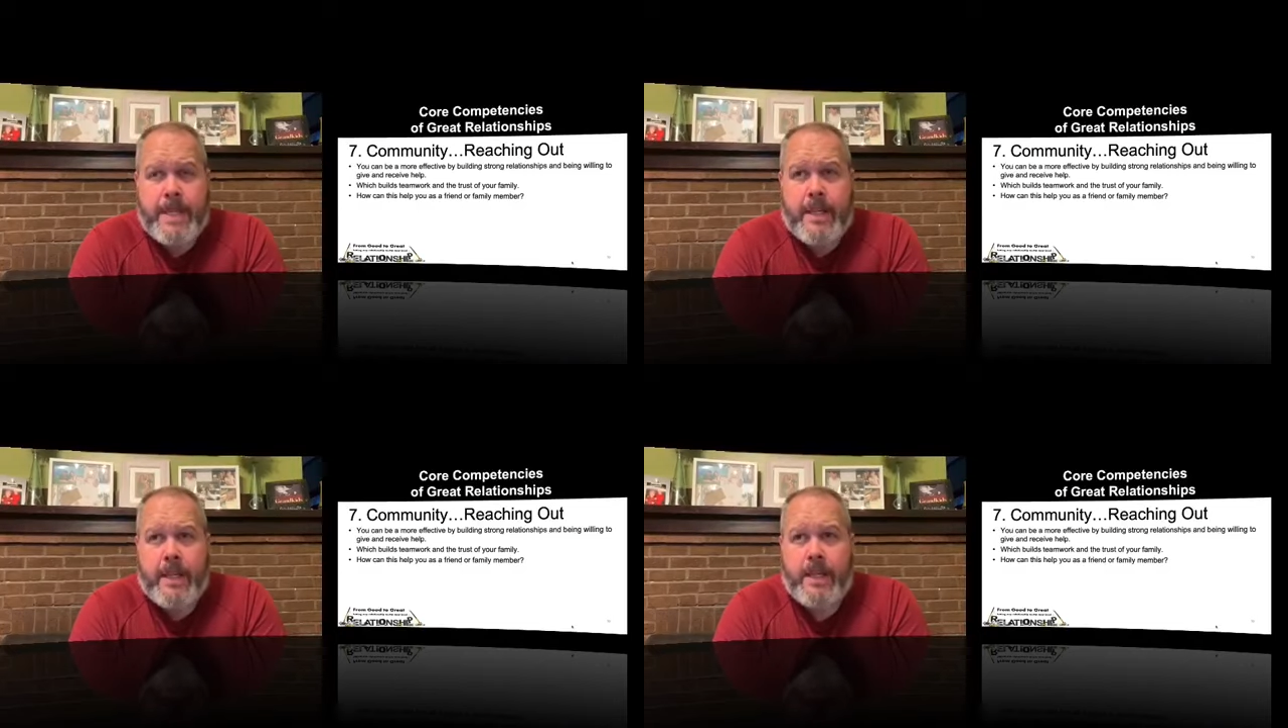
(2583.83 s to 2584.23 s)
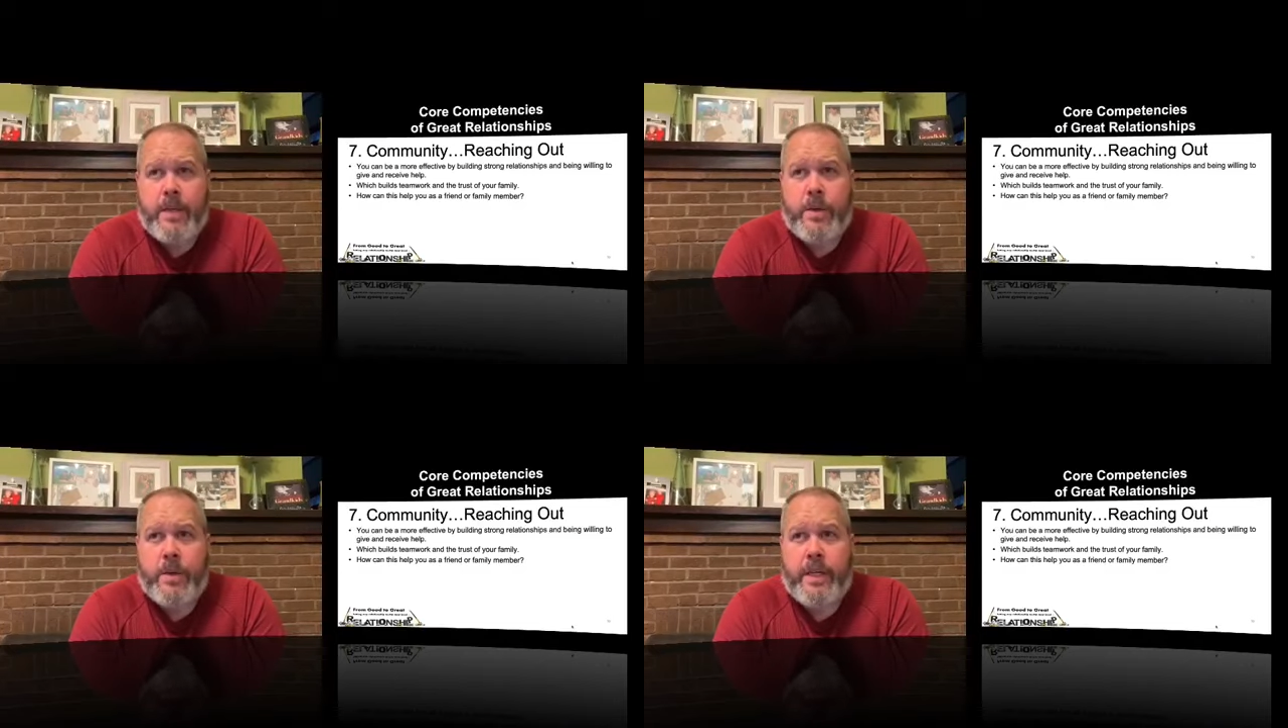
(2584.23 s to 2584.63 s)
You
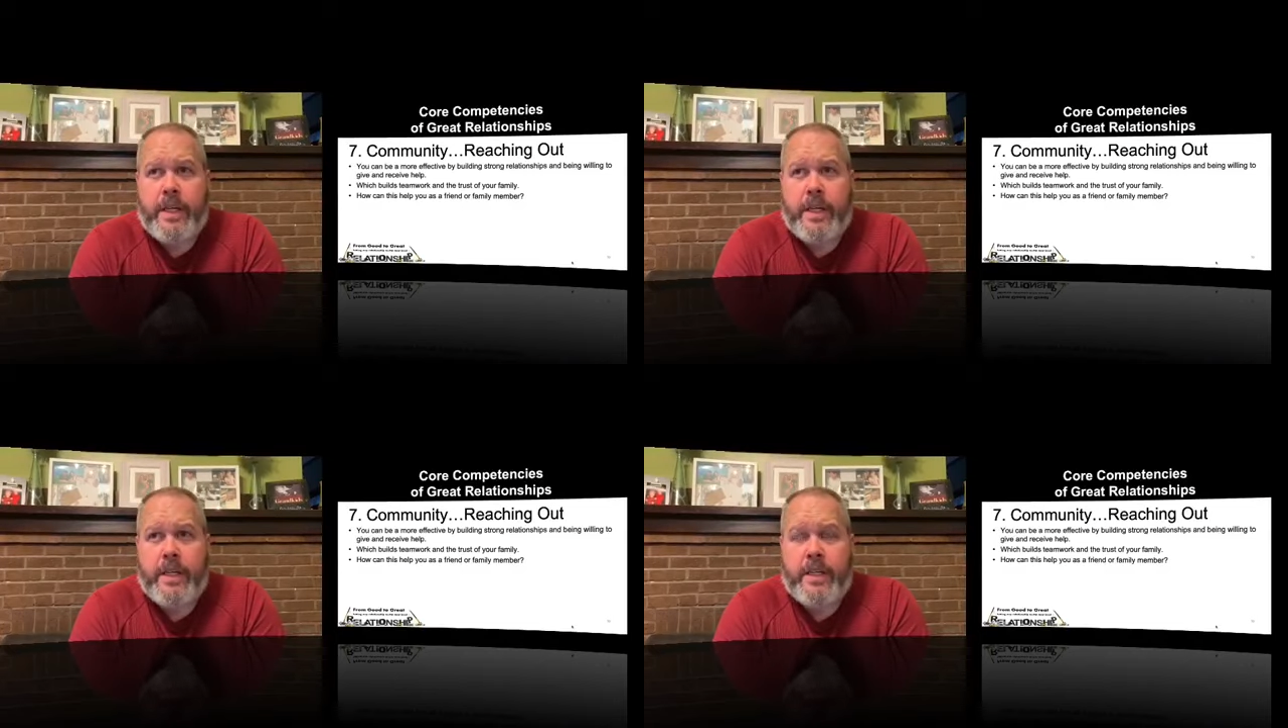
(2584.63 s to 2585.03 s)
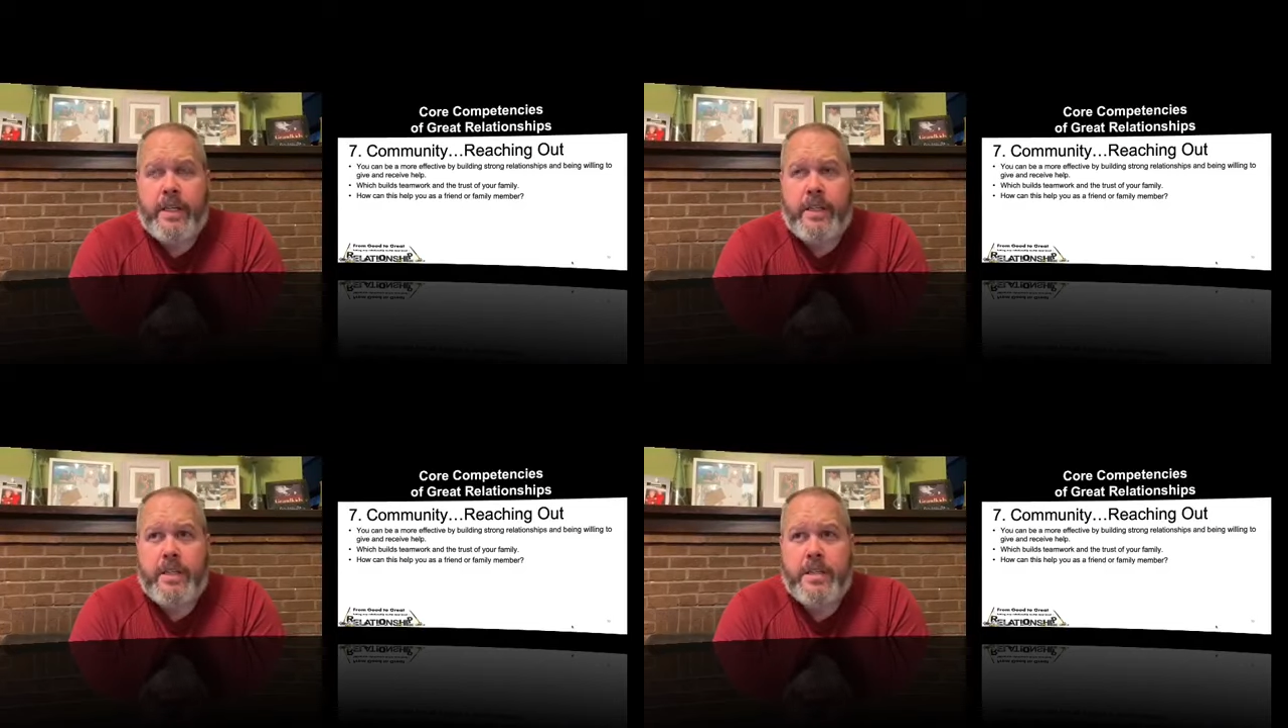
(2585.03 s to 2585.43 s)
know, it
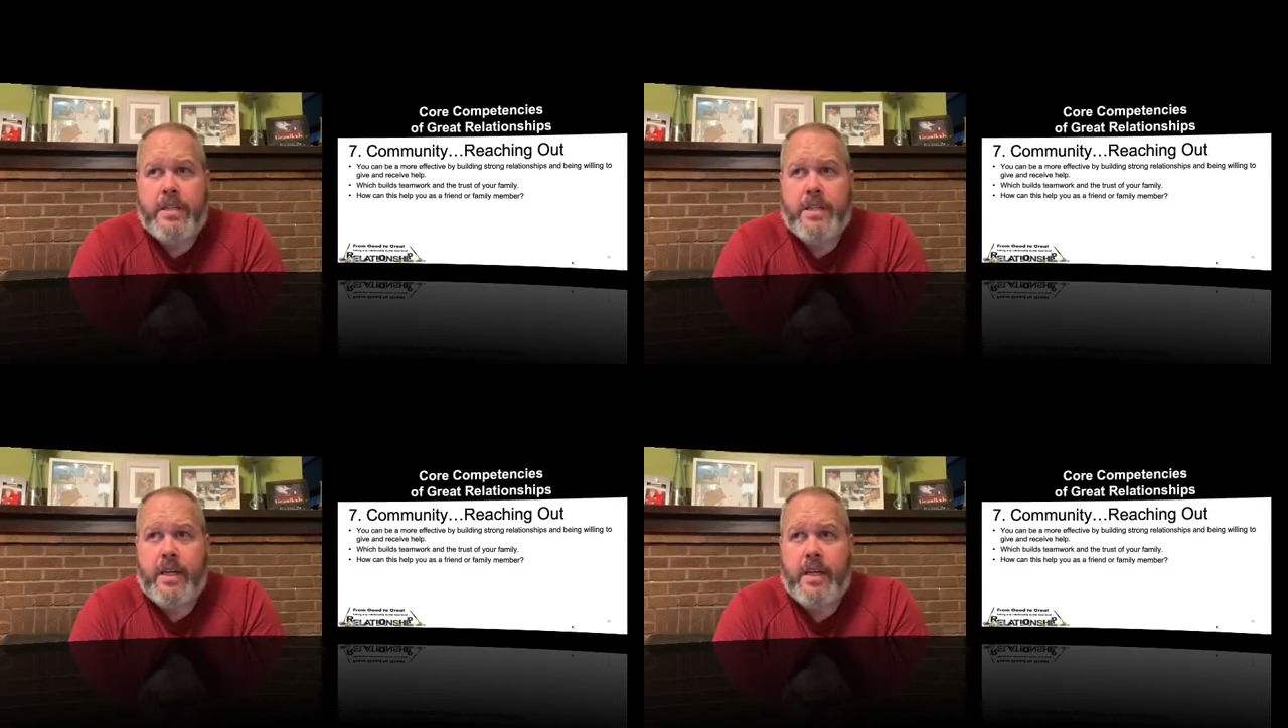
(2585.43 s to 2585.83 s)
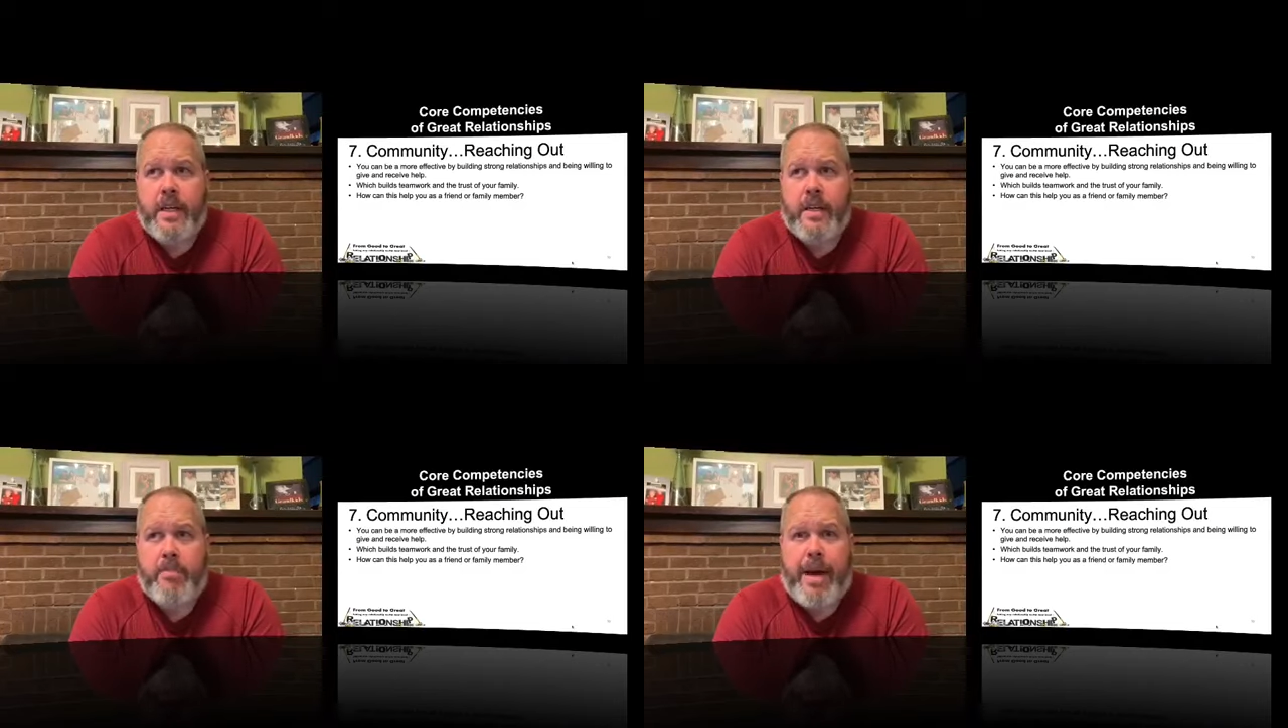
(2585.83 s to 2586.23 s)
is
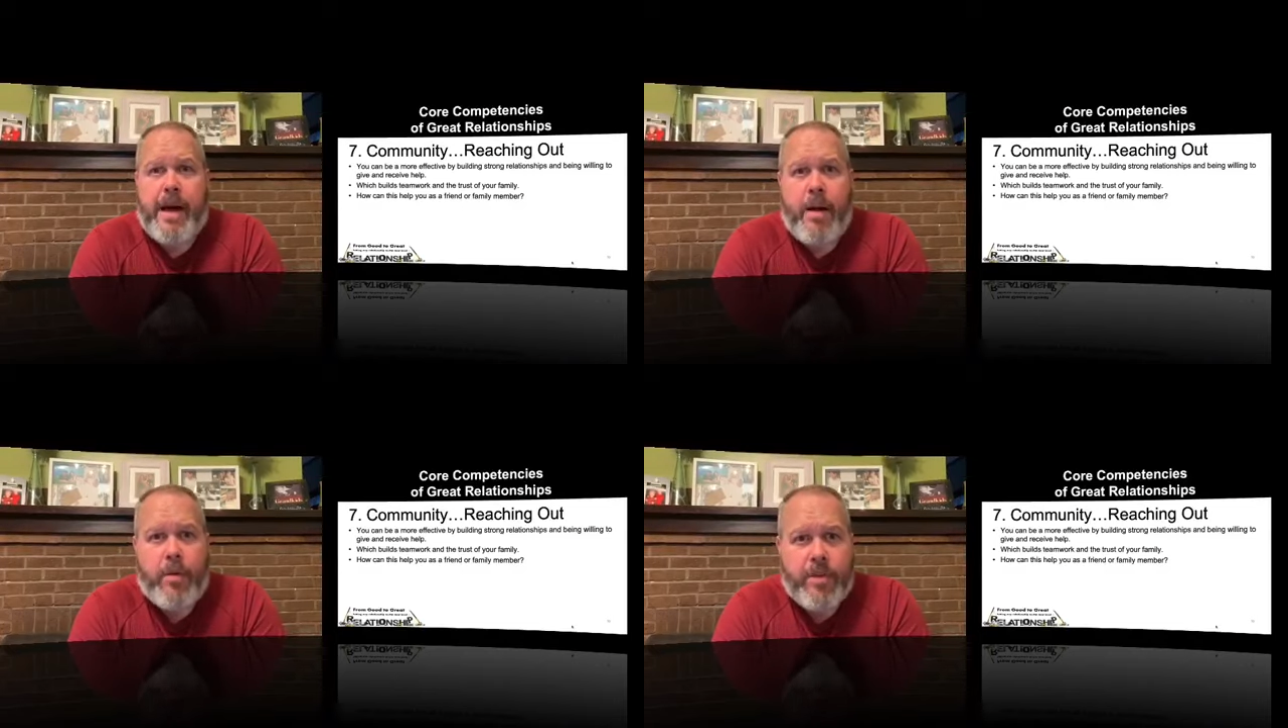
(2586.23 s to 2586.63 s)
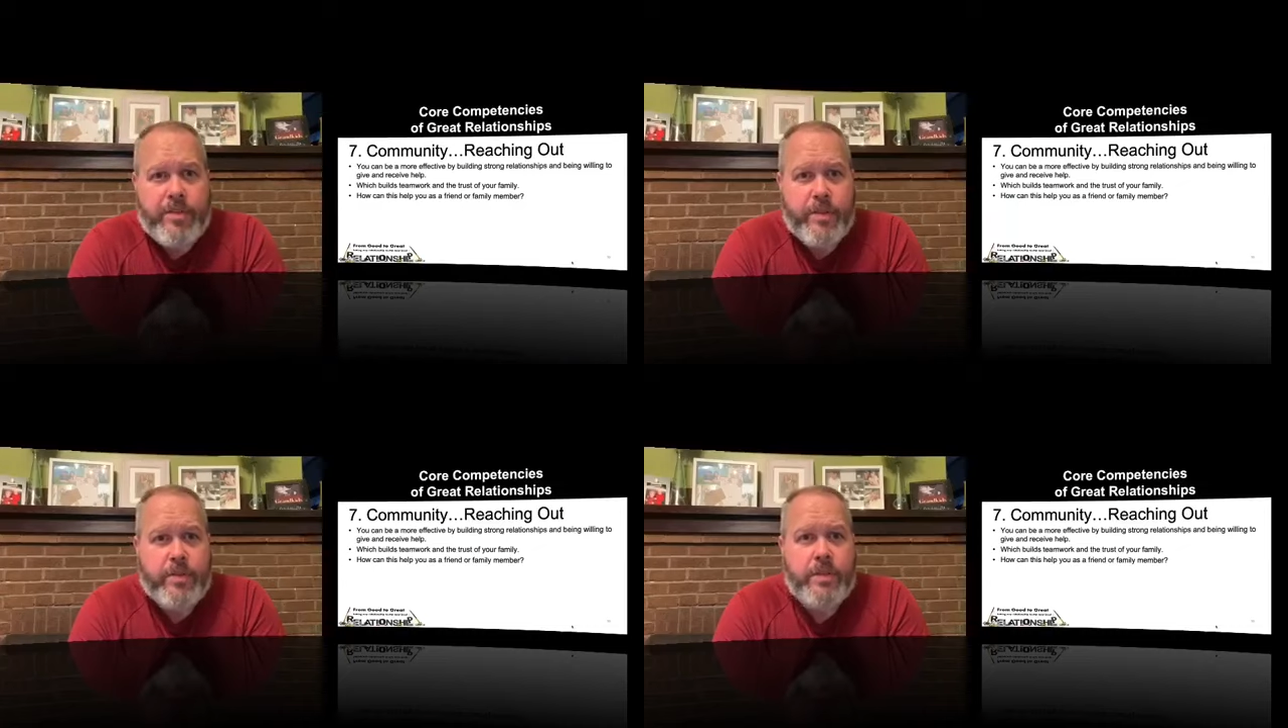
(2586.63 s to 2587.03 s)

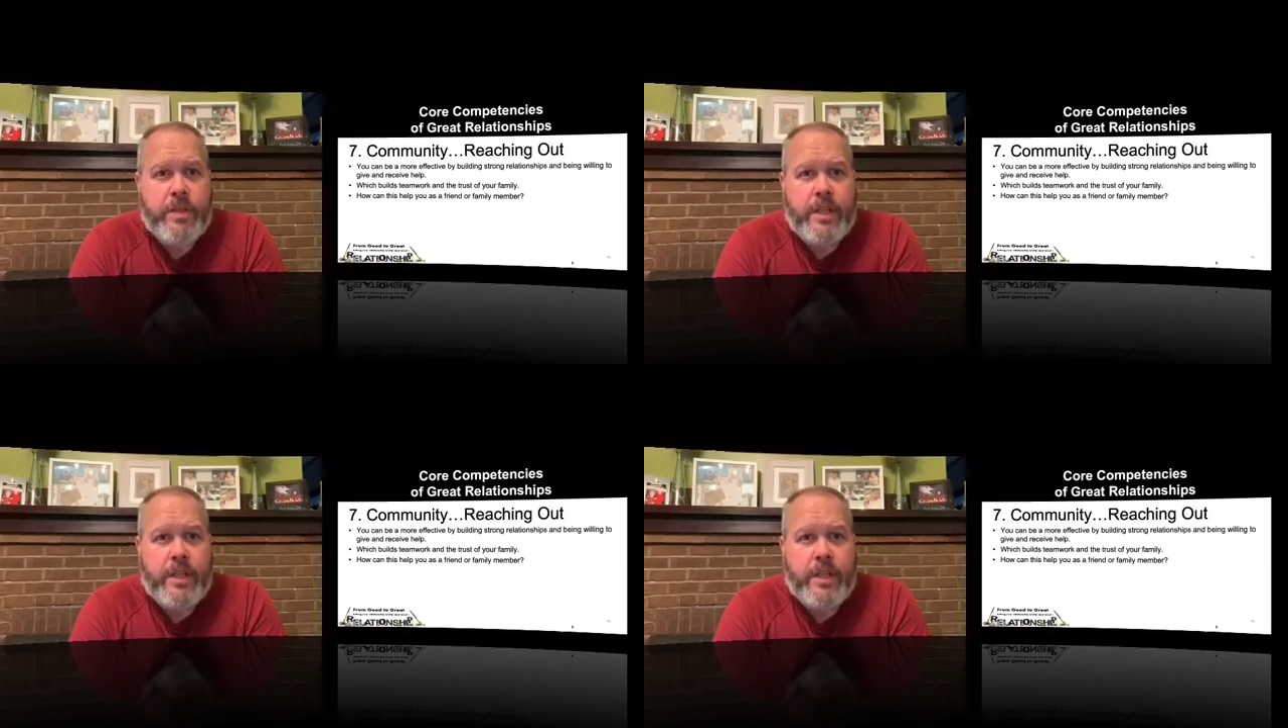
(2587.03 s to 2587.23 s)
powerful.